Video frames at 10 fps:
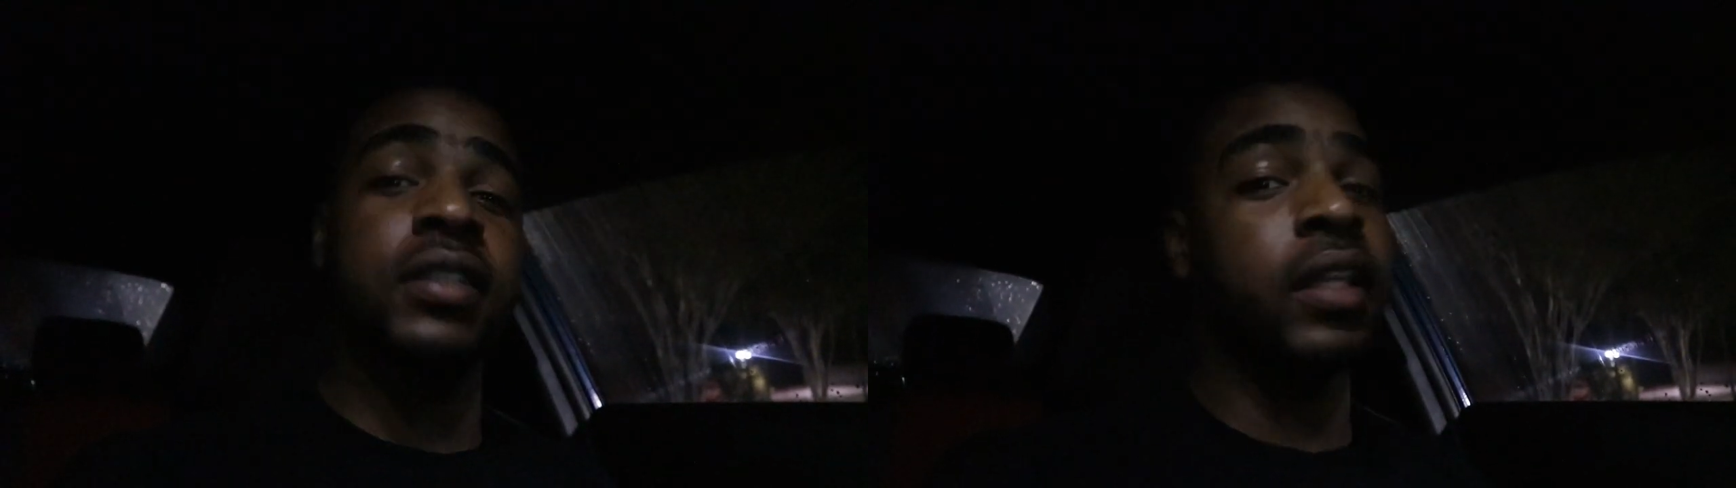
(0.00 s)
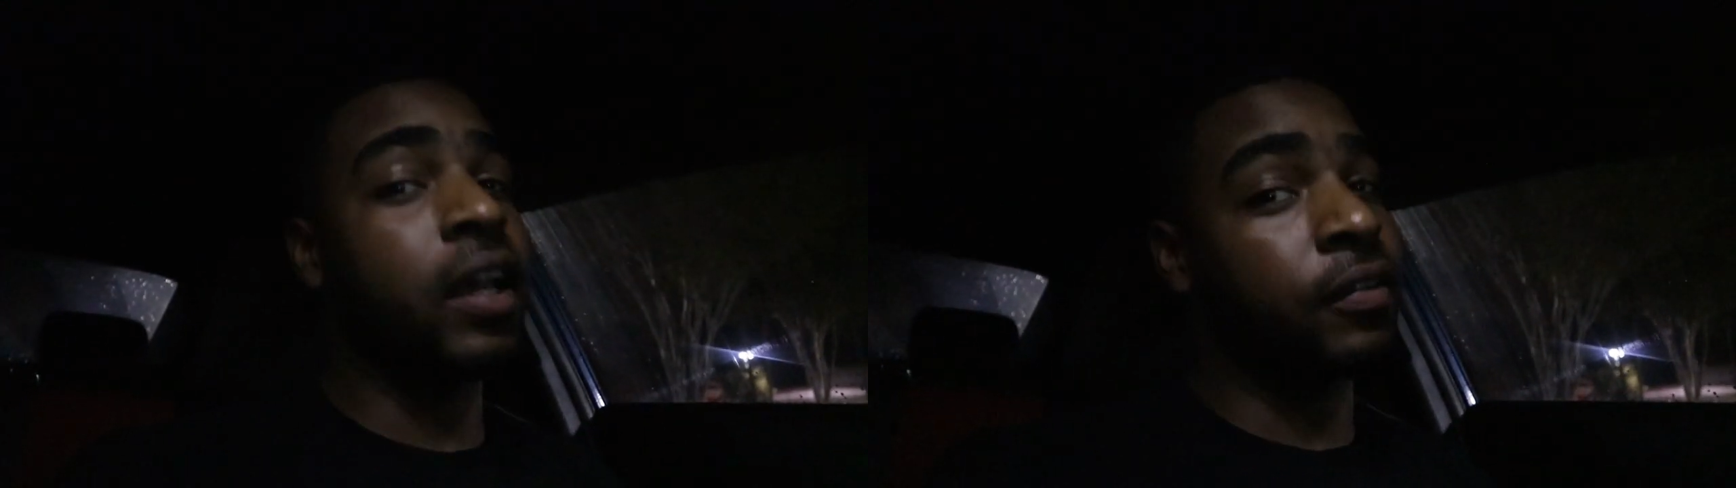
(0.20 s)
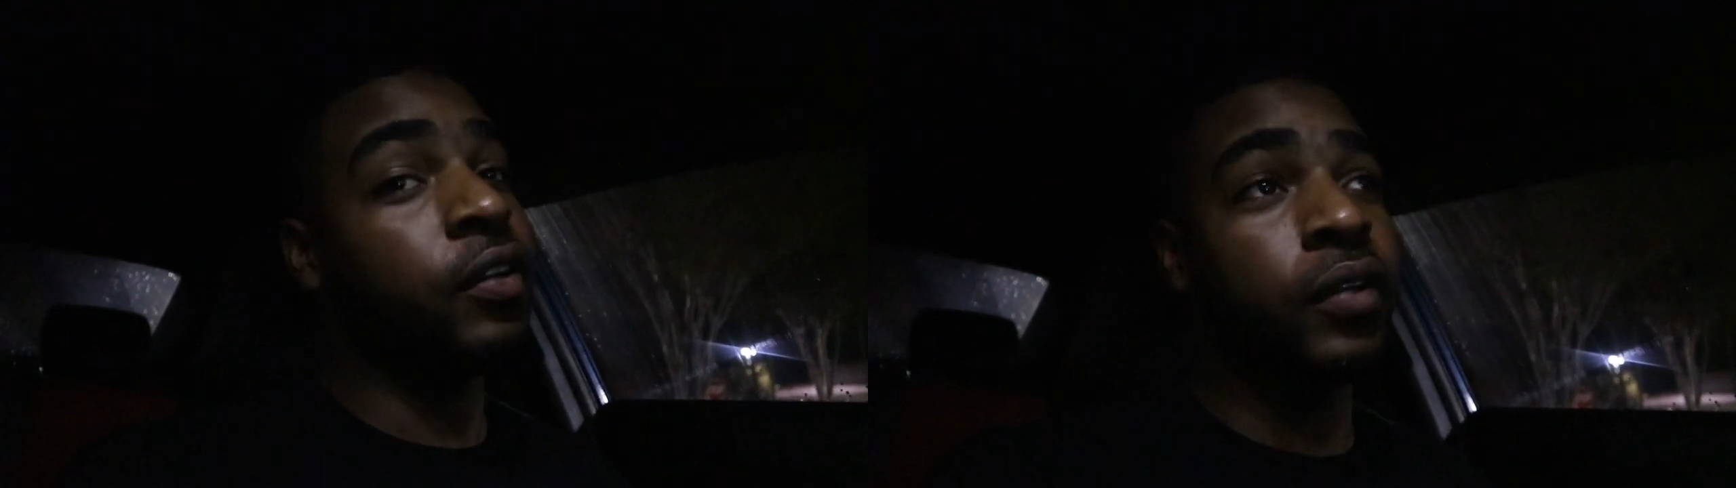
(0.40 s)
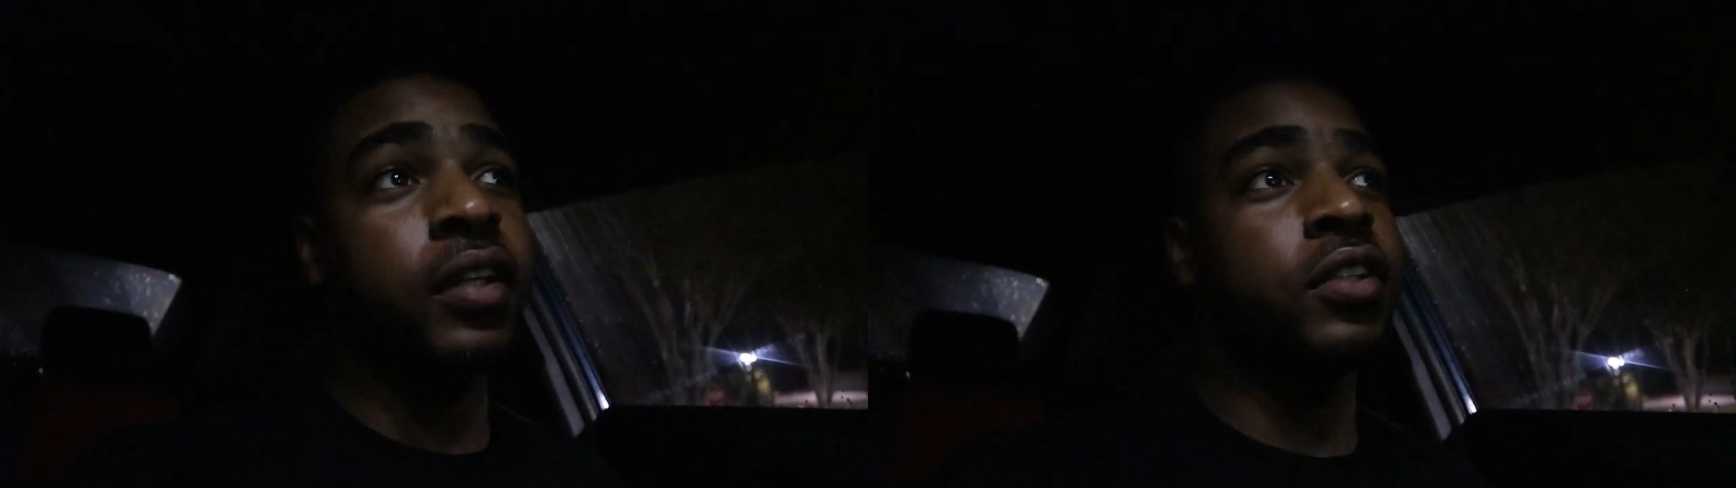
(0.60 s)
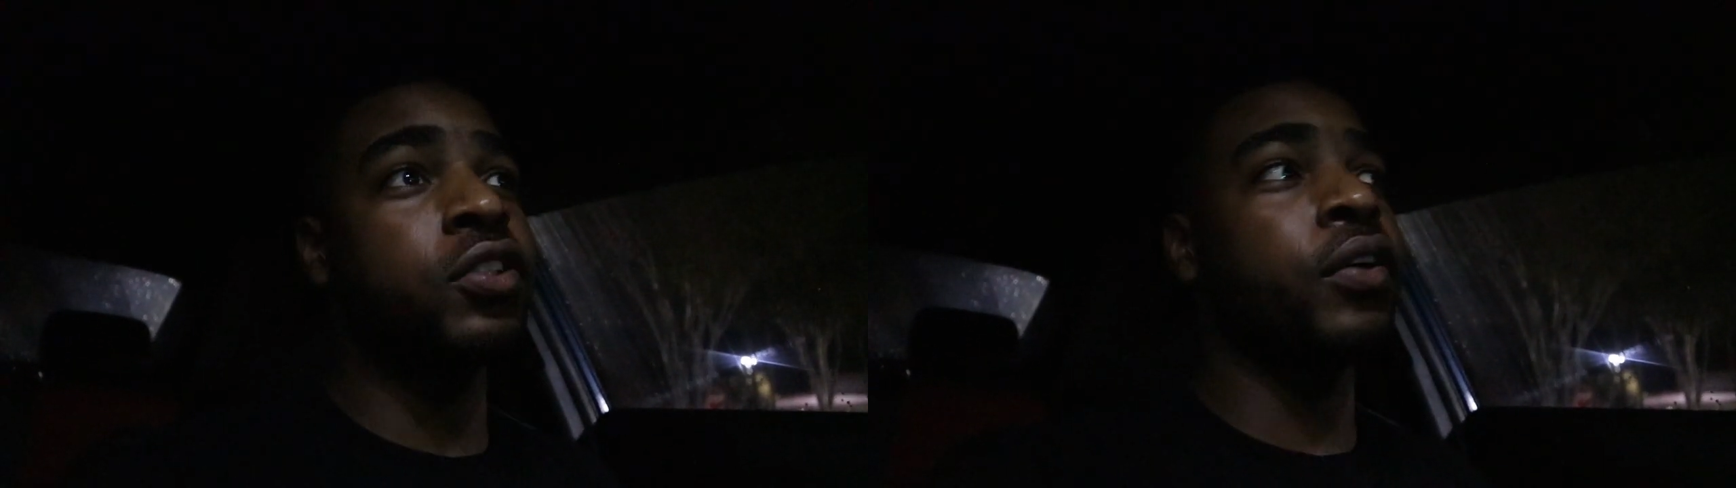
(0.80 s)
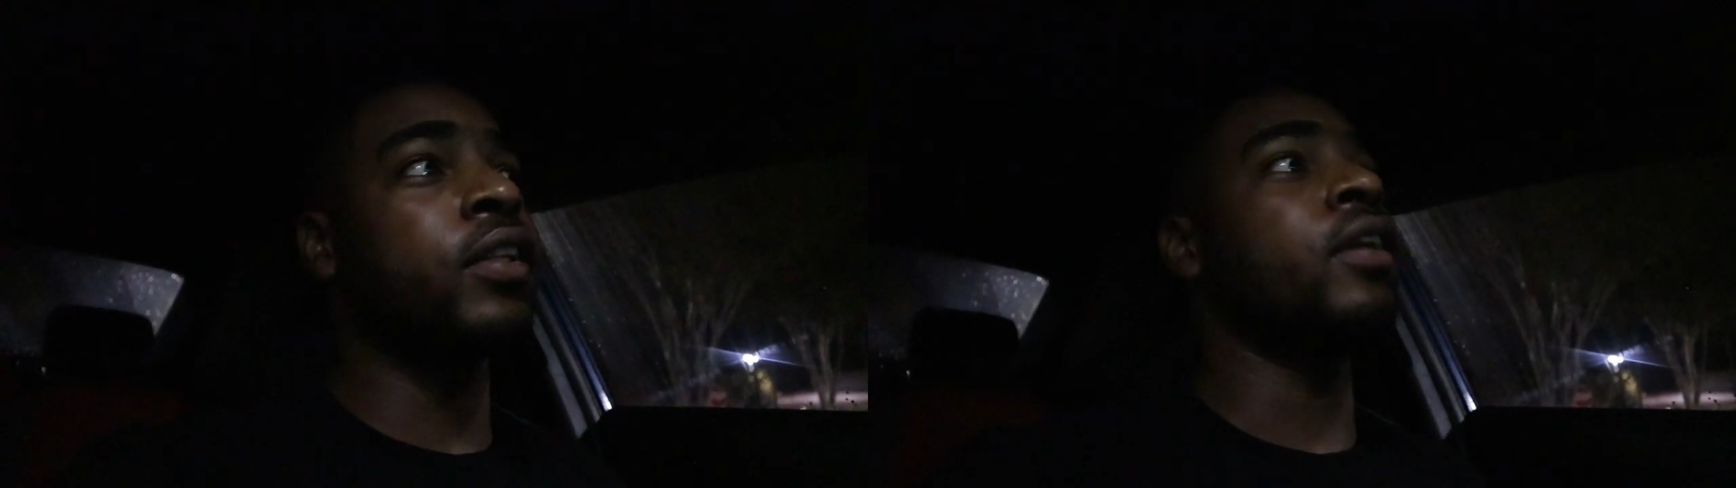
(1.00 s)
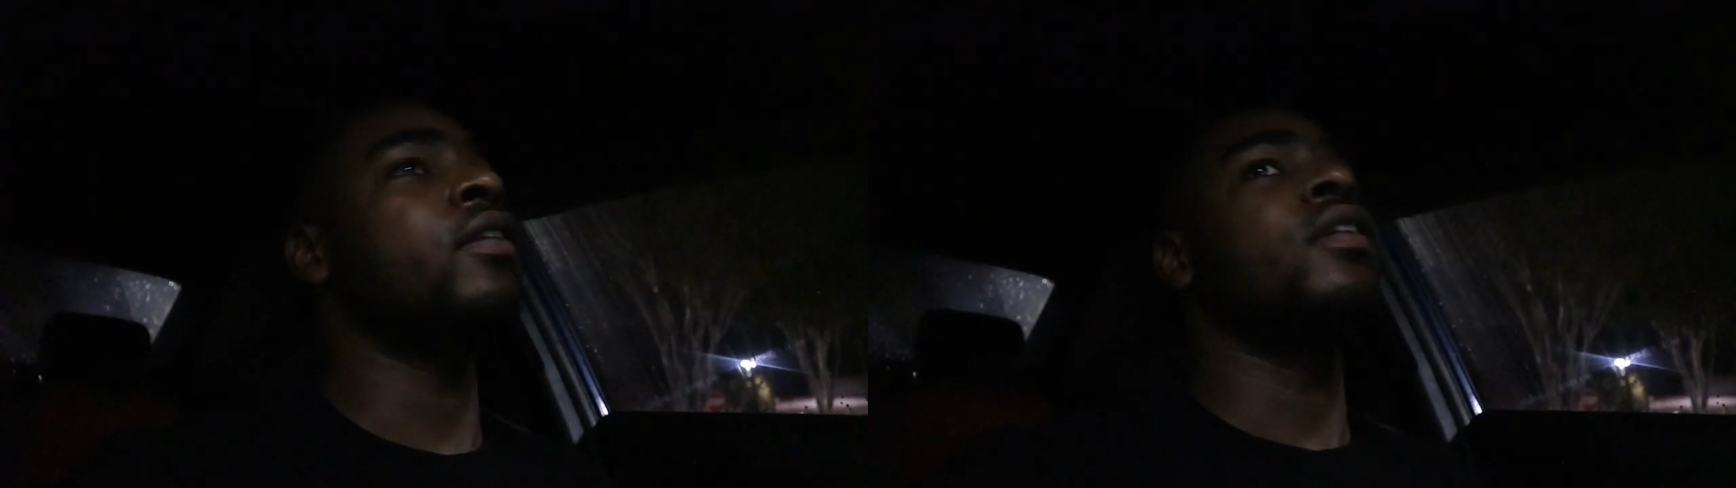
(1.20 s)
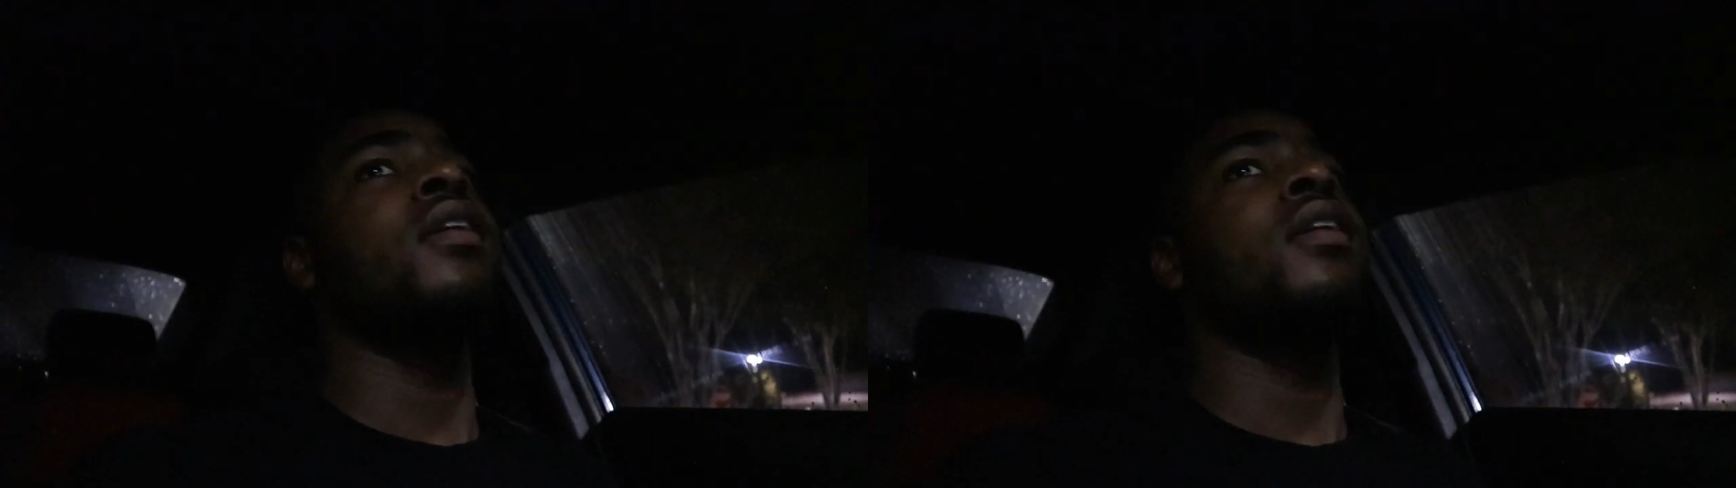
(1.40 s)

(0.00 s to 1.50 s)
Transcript: his life. He really enjoyed it.